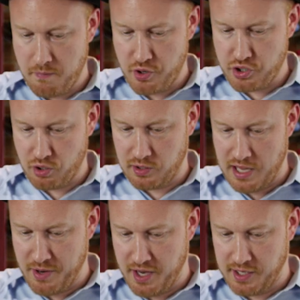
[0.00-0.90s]
Put your
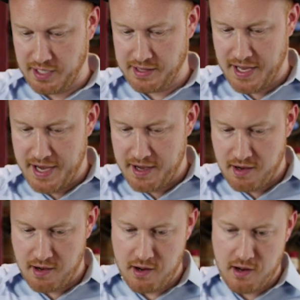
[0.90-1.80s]
lemon in like that,
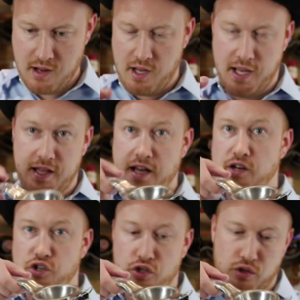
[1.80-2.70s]
and then
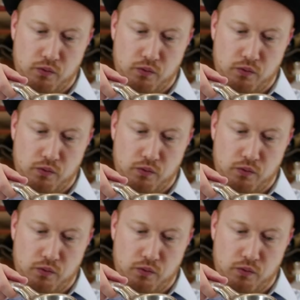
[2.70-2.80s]
you just